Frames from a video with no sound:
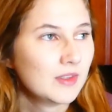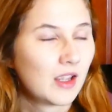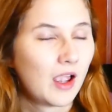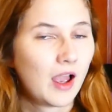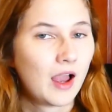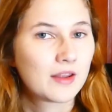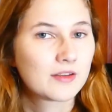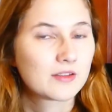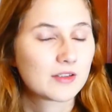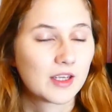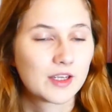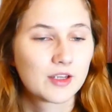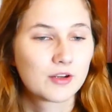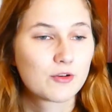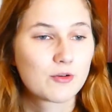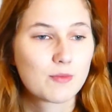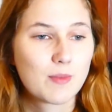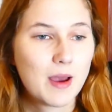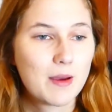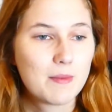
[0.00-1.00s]
And I can
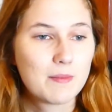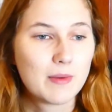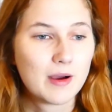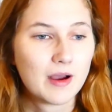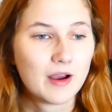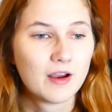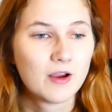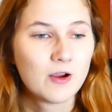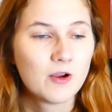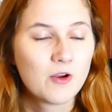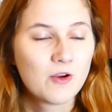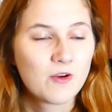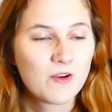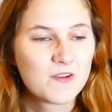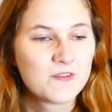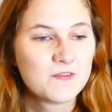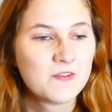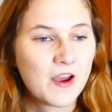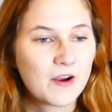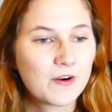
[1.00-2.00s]
remember
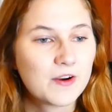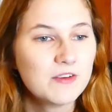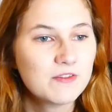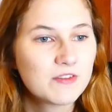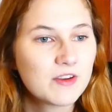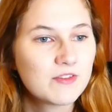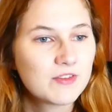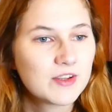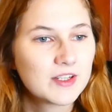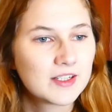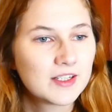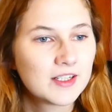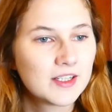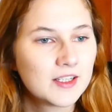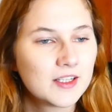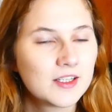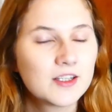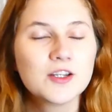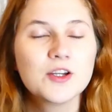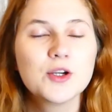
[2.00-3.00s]
very
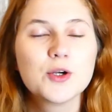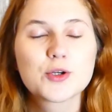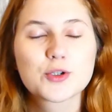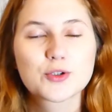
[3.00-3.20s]
vividly